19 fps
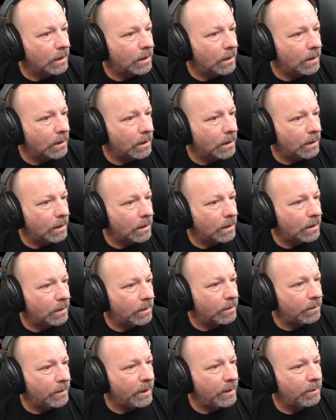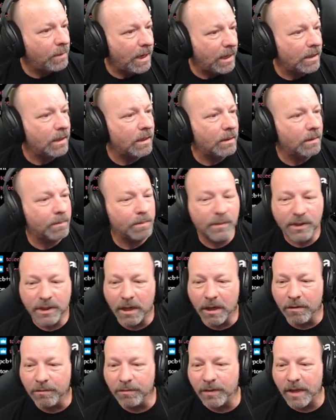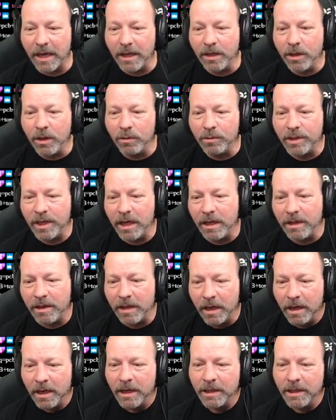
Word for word: Um, he made it himself. Thank you, Teeth.